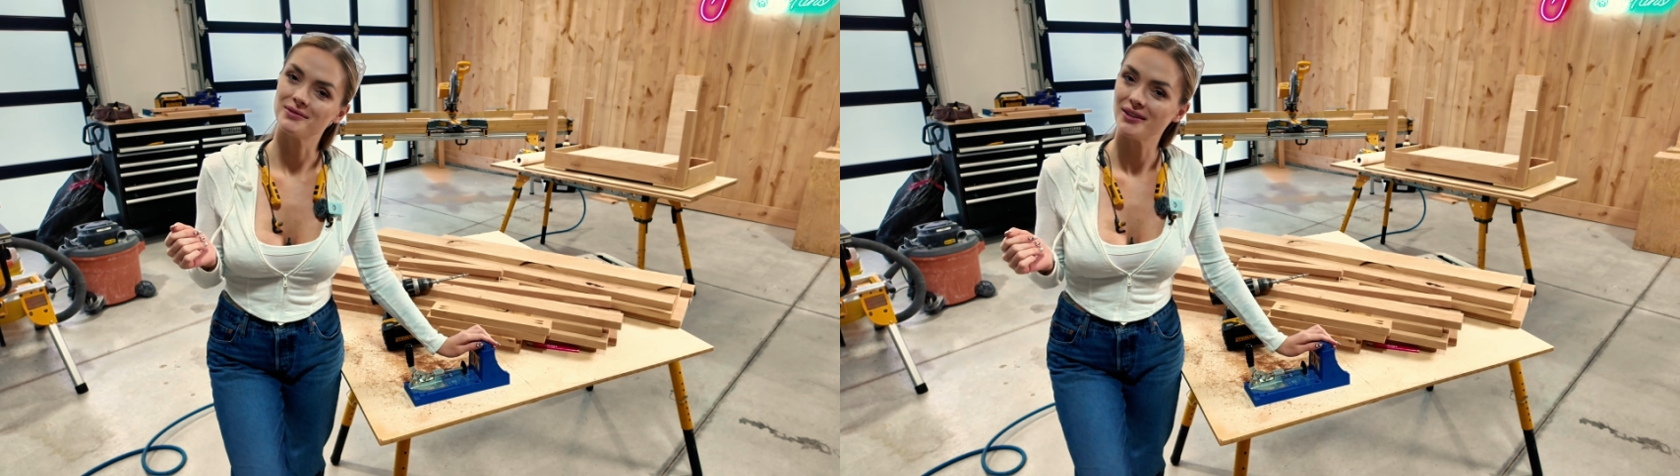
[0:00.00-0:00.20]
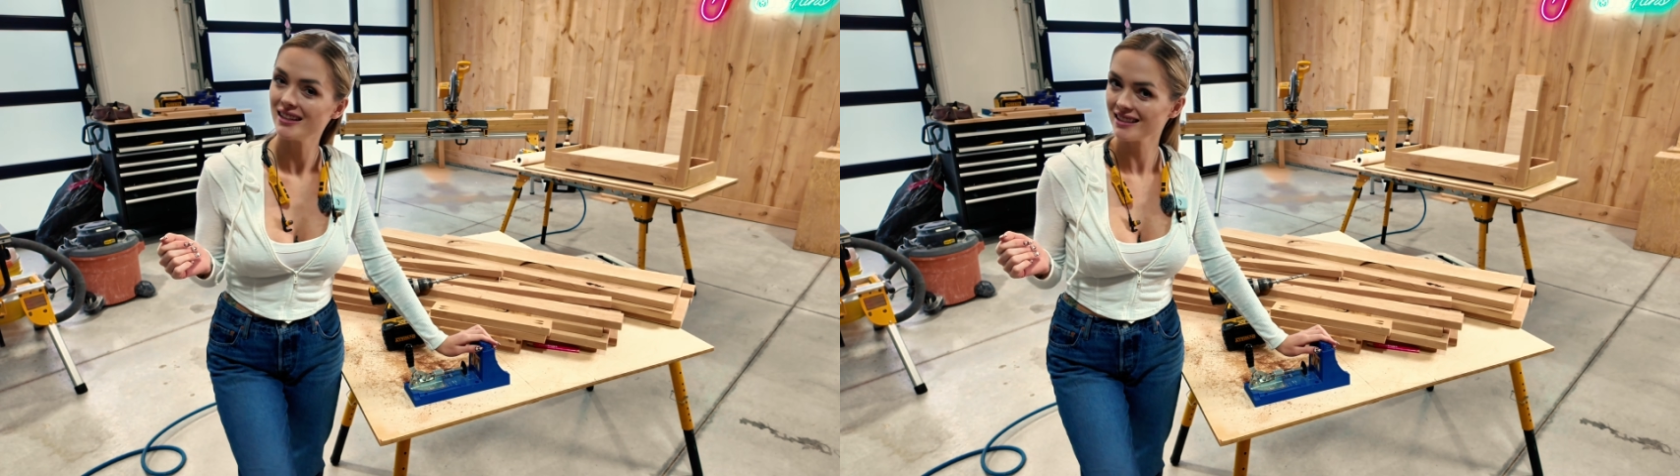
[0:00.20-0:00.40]

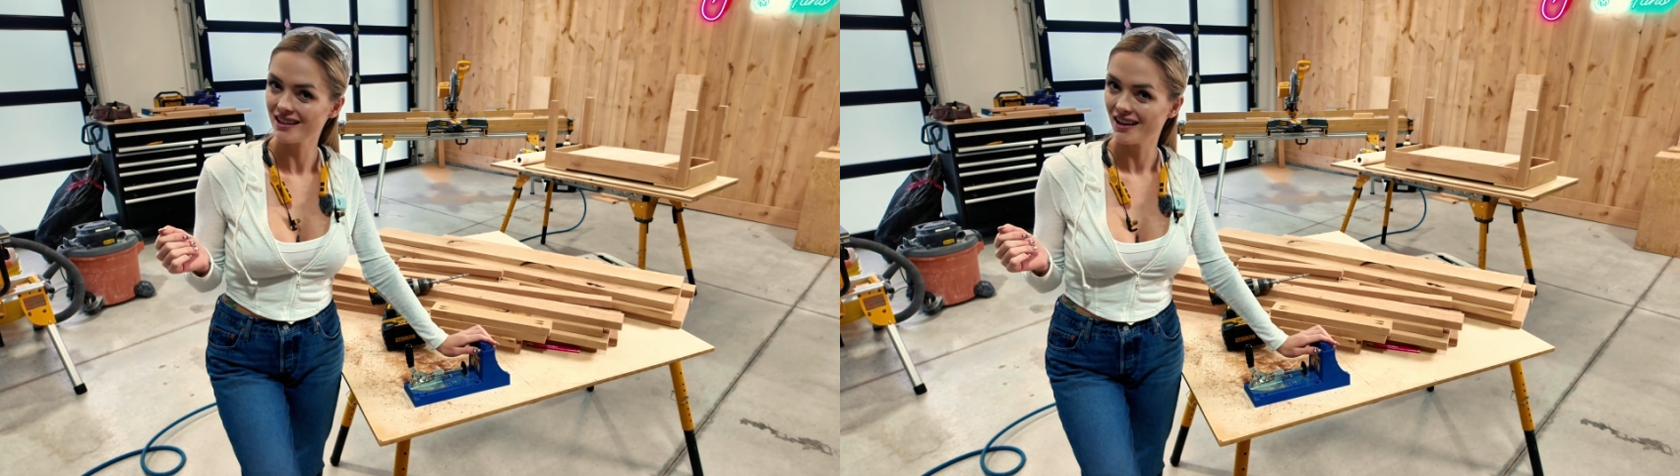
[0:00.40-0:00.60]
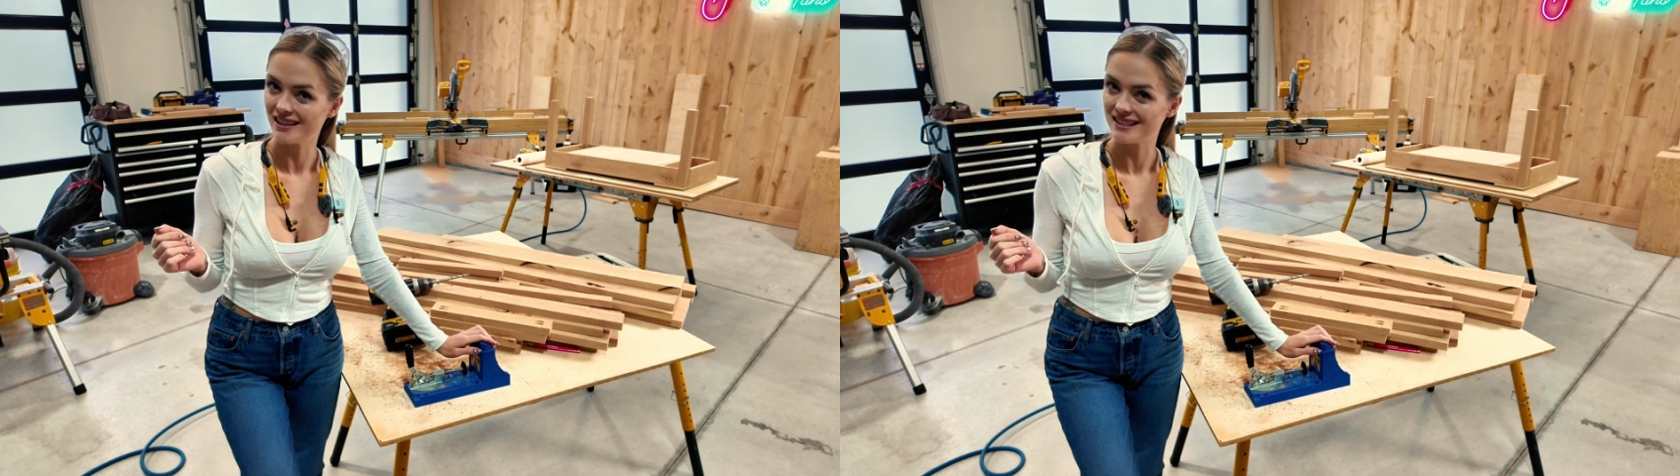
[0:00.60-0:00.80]
fun
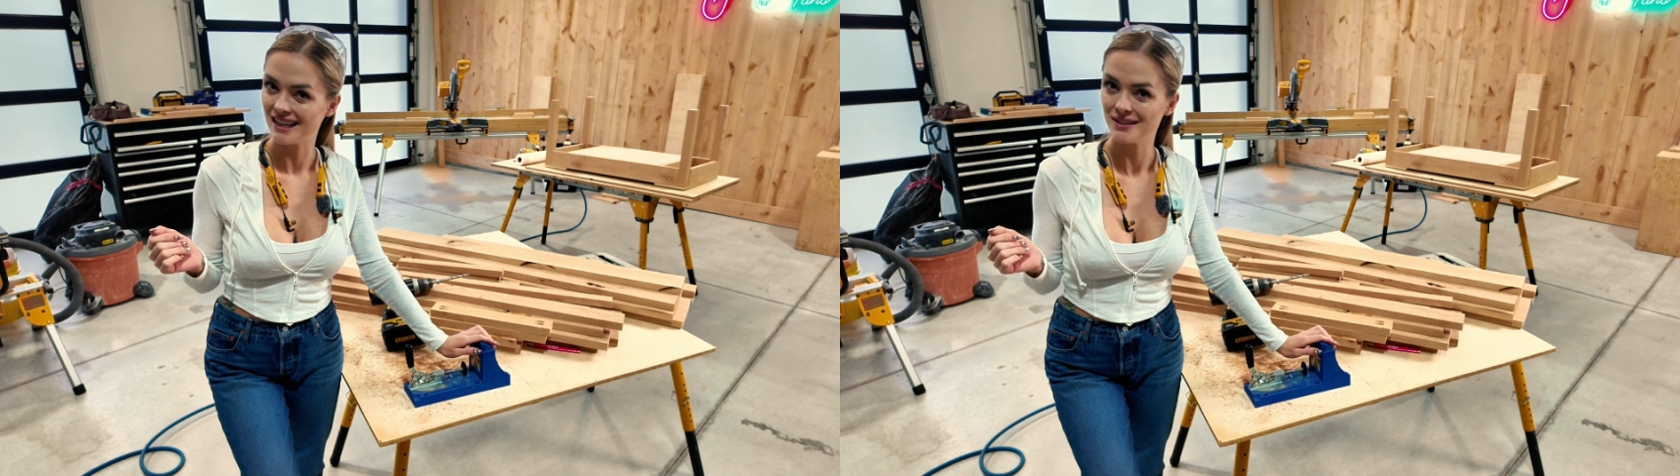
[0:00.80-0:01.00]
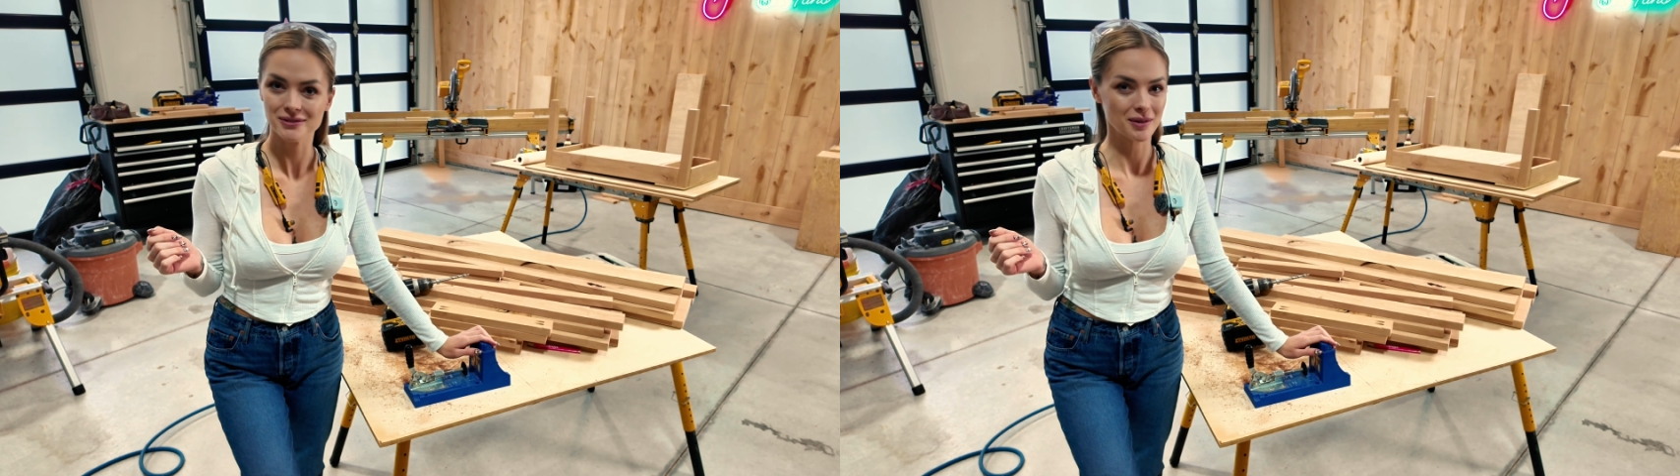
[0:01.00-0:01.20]

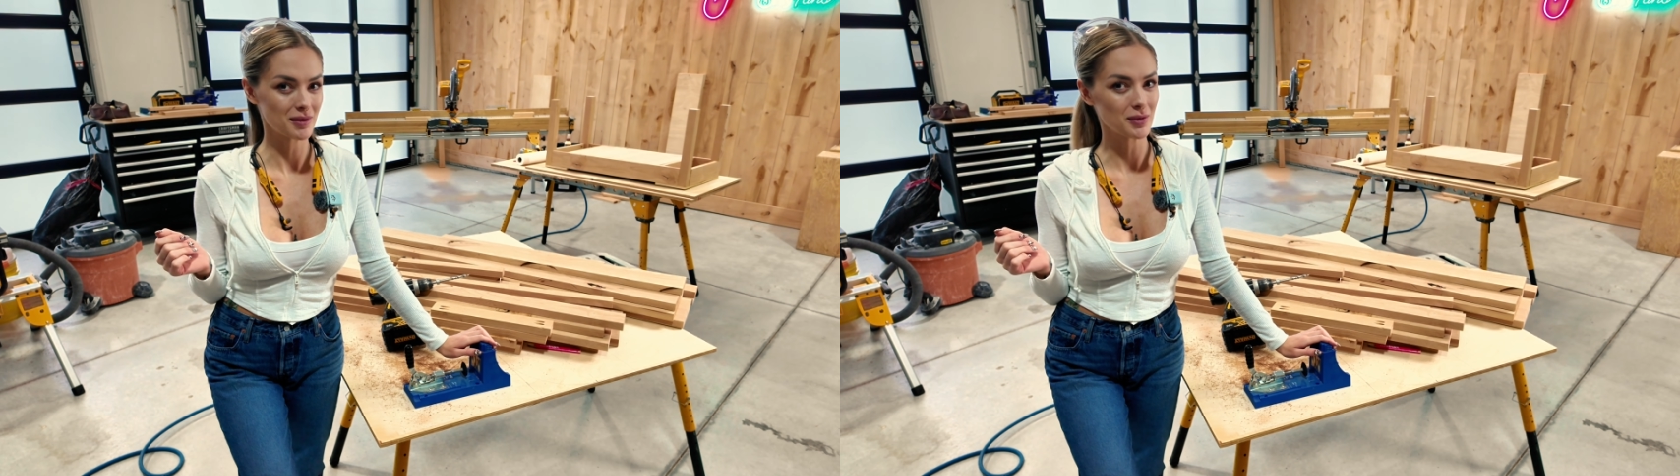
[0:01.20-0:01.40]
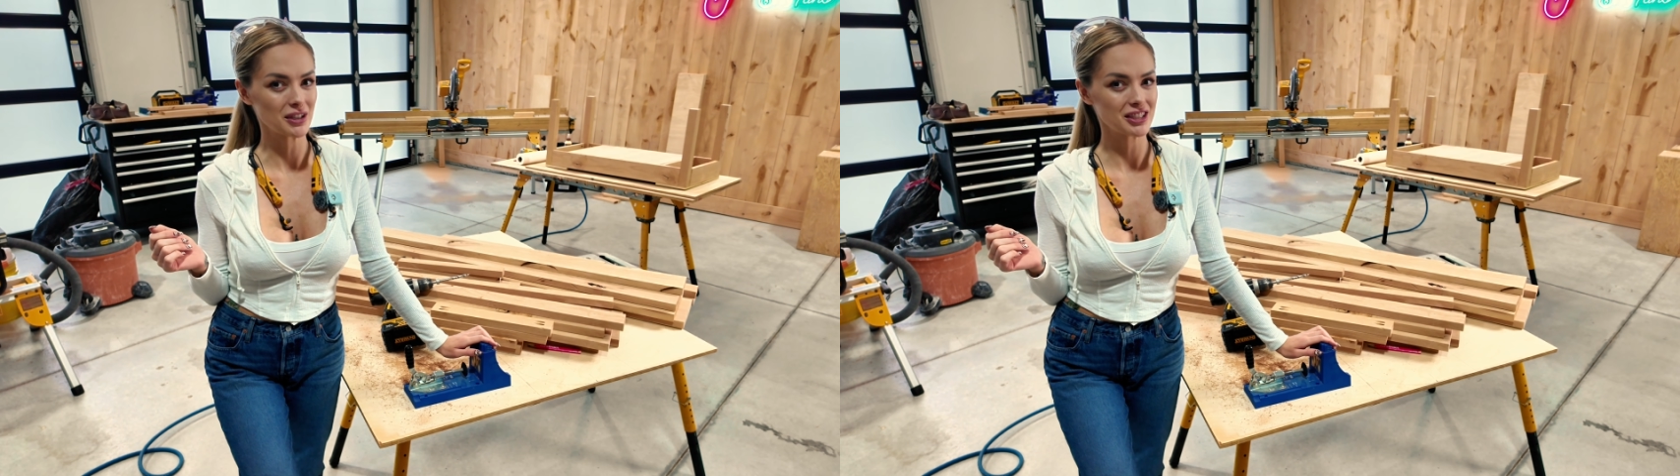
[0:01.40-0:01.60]
content from
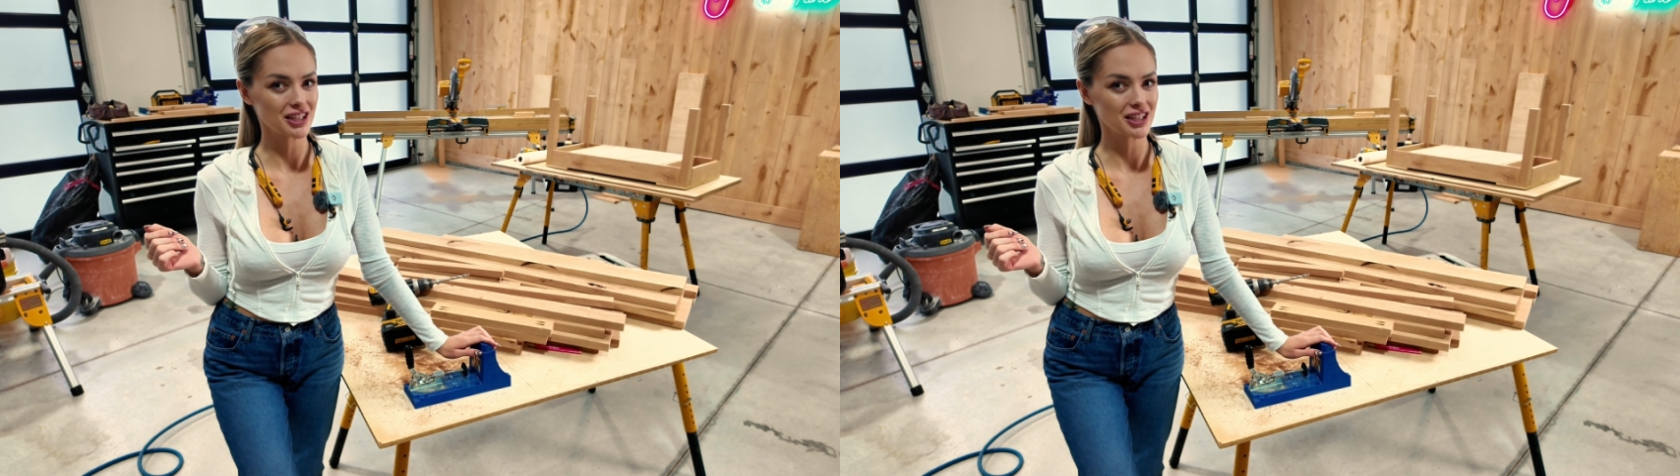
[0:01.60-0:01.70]
the wood